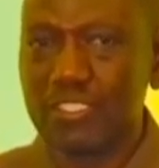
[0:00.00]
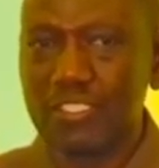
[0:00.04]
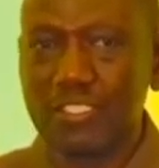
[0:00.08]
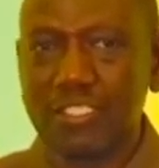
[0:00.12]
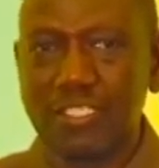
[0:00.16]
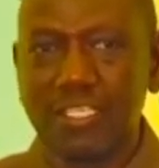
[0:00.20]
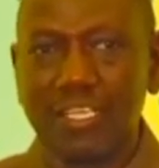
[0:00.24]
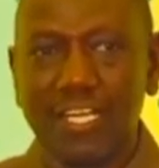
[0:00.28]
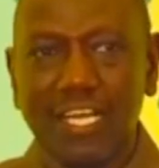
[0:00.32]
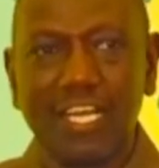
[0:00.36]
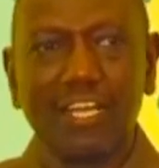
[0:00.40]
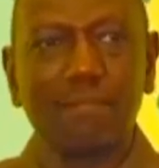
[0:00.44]

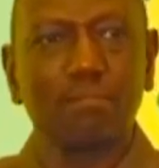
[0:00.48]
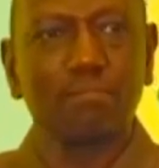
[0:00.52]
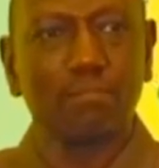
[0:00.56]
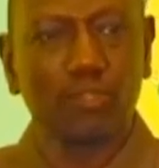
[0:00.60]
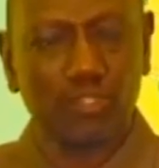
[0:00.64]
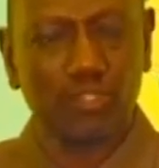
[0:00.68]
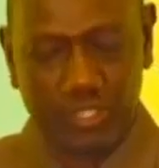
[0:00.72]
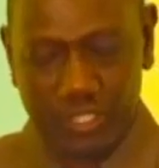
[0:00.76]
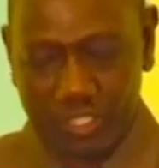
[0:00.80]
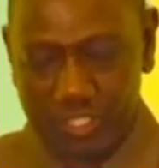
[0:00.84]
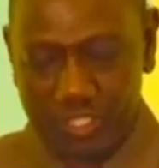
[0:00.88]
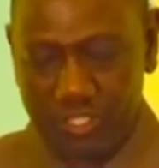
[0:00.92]
and
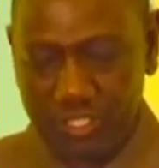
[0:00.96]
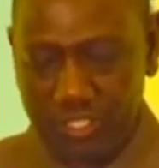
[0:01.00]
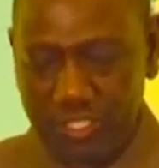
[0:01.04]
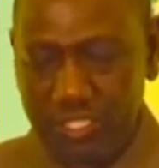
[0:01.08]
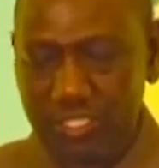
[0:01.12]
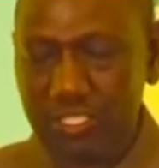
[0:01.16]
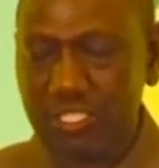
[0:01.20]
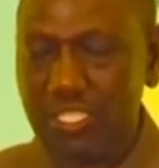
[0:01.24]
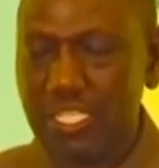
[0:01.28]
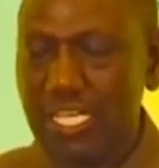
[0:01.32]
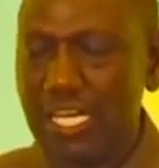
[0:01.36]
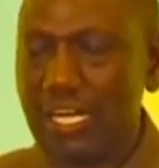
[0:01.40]

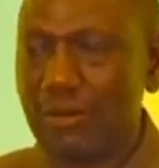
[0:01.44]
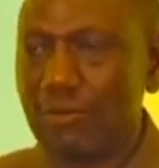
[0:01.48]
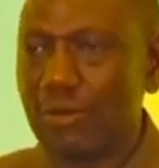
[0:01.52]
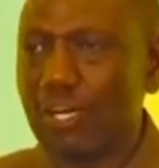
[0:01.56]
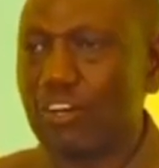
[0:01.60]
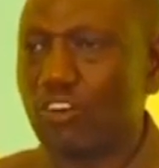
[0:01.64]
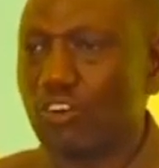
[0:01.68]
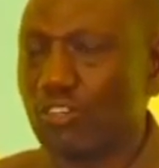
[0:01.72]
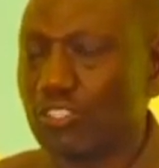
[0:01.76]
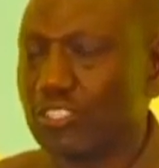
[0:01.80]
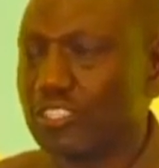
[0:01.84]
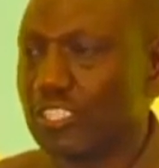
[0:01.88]
position our
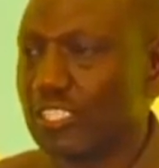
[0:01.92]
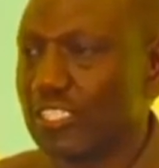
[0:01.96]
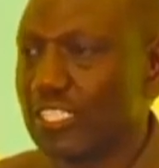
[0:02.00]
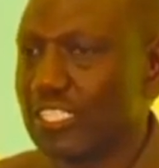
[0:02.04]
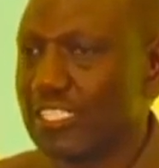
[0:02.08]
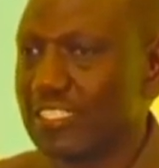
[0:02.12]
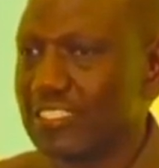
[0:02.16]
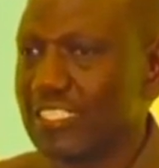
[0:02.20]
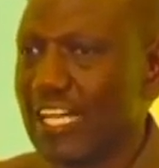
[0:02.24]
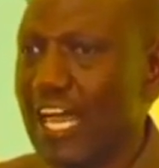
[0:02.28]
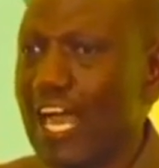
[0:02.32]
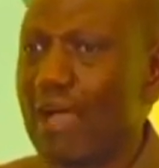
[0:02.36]

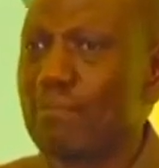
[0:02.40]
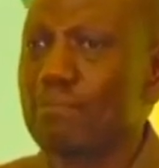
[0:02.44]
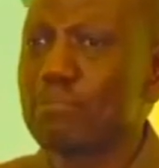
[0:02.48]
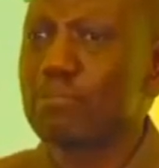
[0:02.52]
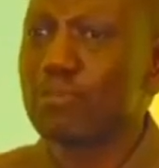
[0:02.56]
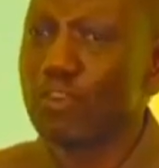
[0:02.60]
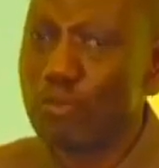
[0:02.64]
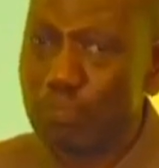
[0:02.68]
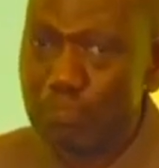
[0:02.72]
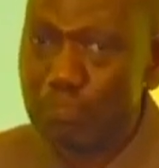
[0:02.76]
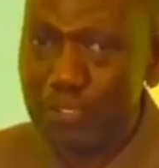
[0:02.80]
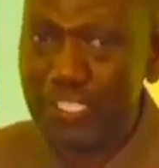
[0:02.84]
continent
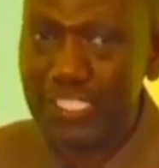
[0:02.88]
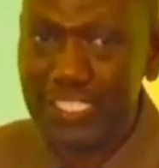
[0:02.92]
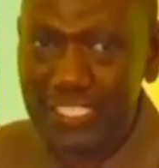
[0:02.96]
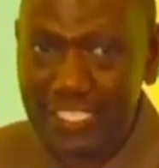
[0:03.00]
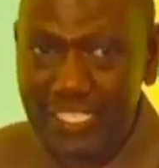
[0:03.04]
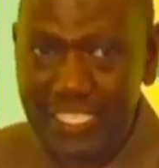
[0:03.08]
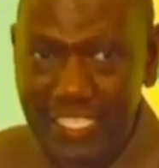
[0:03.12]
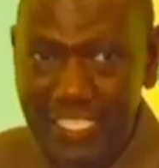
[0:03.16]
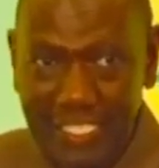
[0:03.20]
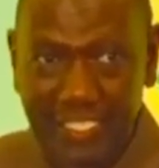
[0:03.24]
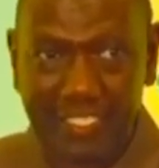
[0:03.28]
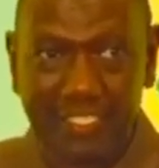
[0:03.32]

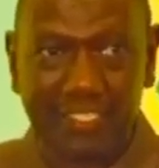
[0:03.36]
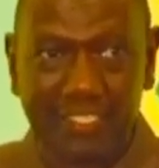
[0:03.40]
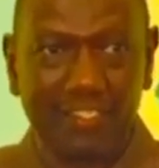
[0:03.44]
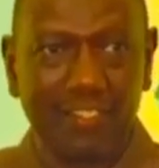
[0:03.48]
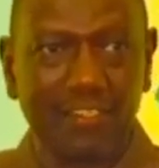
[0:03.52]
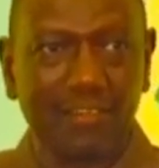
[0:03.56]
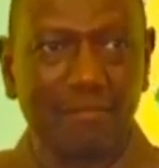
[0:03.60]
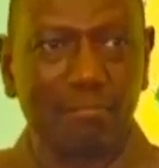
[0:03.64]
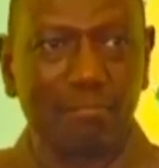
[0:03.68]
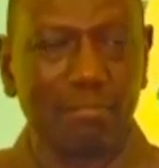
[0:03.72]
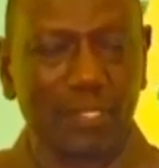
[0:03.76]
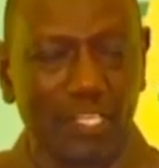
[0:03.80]
appropriately,
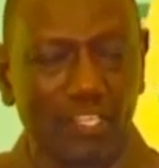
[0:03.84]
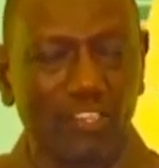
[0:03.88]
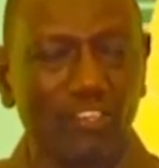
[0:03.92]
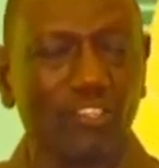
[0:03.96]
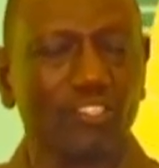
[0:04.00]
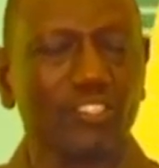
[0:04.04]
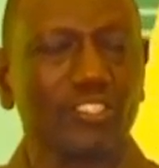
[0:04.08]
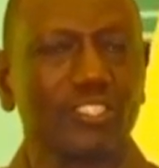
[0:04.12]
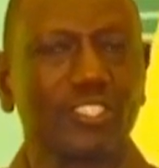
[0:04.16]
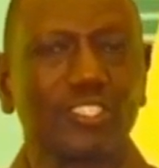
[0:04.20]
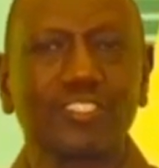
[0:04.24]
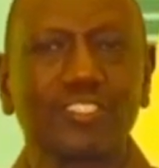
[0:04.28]

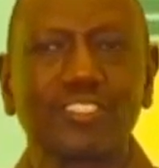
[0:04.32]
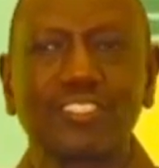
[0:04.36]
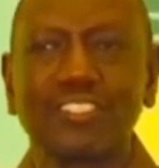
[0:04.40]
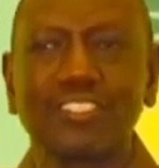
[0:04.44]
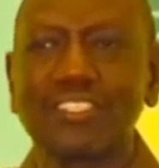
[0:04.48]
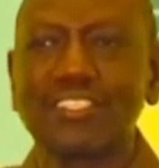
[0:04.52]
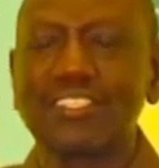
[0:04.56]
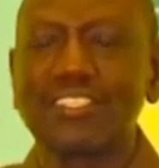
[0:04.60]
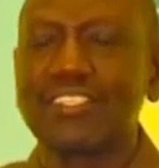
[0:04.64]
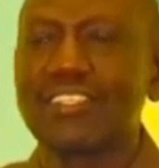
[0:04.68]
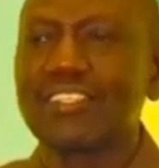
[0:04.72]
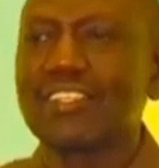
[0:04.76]
because
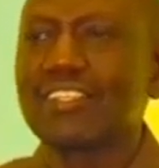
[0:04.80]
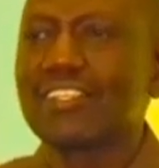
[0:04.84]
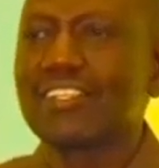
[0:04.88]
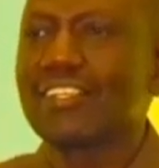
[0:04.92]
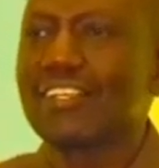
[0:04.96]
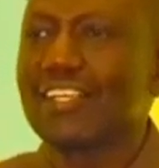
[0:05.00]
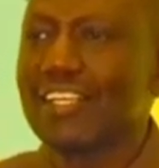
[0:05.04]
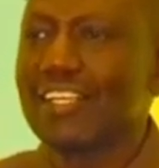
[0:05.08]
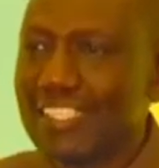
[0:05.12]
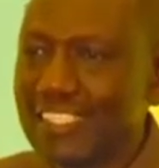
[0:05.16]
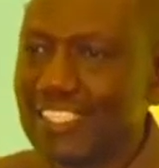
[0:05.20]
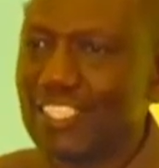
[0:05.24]

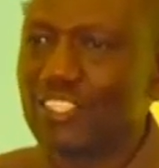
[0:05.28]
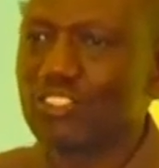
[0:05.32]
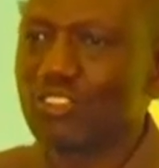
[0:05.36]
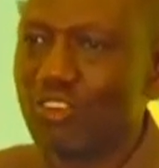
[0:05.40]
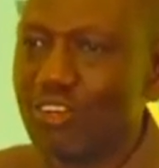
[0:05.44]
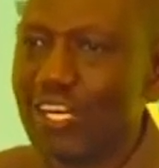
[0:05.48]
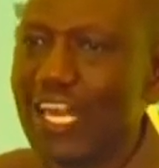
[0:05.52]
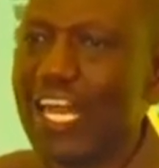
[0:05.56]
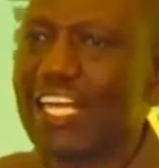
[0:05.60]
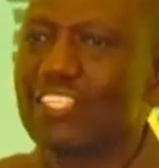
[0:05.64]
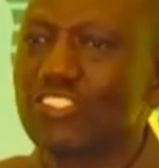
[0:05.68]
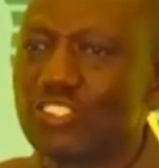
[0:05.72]
it is on
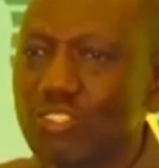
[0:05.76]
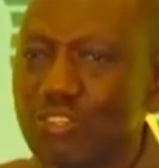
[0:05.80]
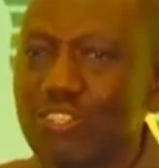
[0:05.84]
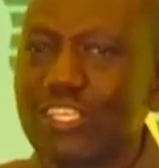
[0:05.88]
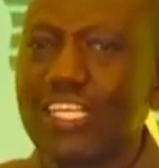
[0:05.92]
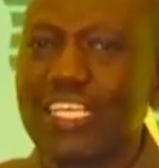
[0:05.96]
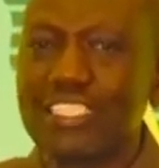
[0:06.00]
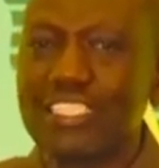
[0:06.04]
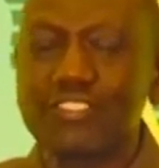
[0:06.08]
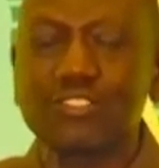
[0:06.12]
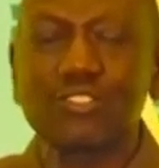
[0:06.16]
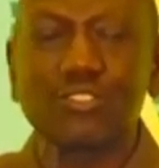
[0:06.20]
our
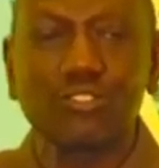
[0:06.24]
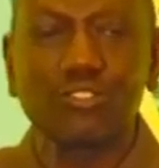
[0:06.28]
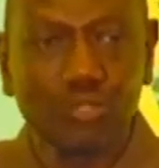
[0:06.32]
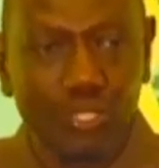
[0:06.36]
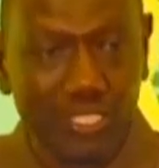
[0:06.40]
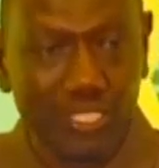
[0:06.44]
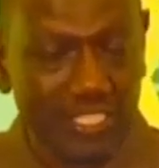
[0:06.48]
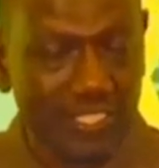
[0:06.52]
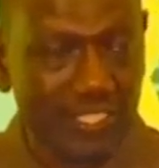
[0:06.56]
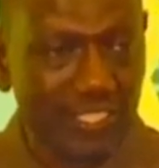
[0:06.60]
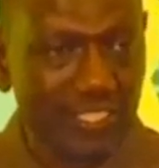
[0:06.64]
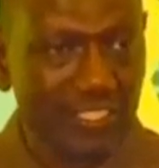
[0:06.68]
shoulders to do
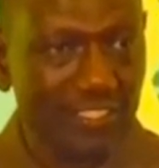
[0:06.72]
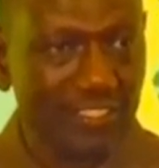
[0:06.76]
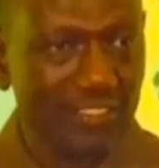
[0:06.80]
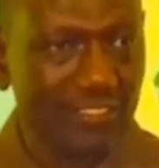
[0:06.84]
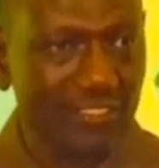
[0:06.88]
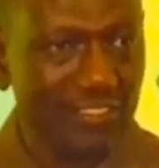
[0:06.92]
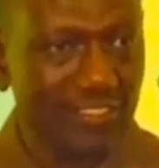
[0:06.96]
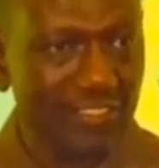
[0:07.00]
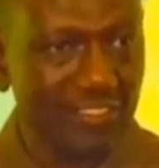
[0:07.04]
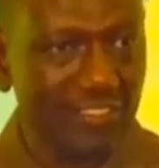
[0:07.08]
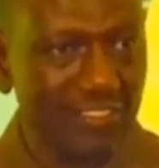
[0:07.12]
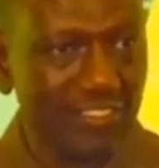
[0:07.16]
it.
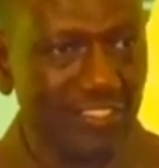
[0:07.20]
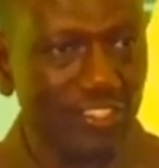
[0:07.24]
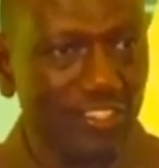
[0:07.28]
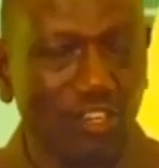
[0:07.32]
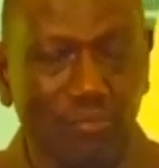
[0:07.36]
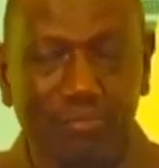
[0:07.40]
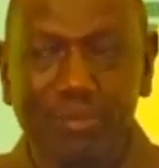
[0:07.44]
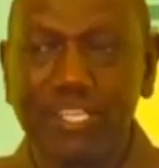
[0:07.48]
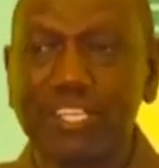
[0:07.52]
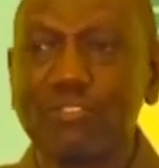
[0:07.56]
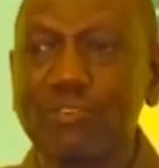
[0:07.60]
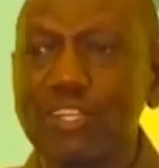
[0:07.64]

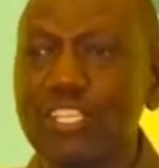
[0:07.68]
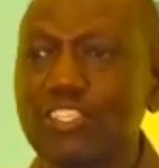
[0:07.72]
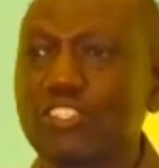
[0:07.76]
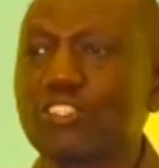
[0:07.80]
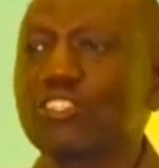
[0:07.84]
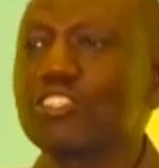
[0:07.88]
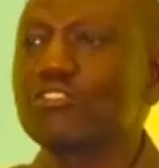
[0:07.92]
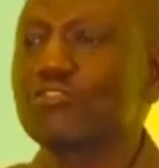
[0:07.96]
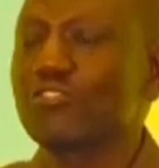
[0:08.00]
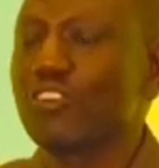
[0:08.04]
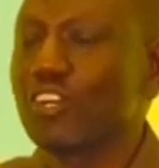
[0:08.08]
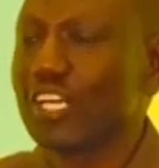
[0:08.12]
Nobody will do
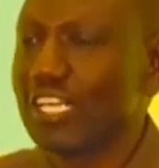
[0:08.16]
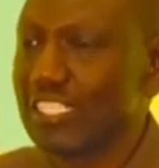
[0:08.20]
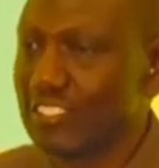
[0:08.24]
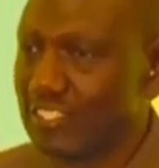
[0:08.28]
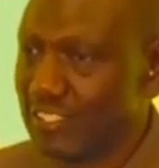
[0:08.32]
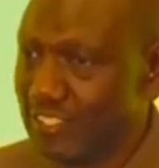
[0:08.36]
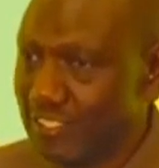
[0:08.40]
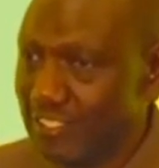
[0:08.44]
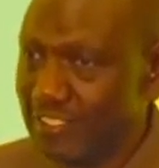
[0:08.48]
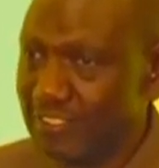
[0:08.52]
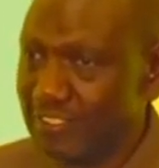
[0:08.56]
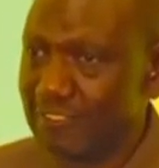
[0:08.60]
it for
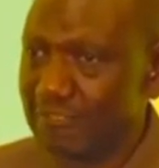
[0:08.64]
us.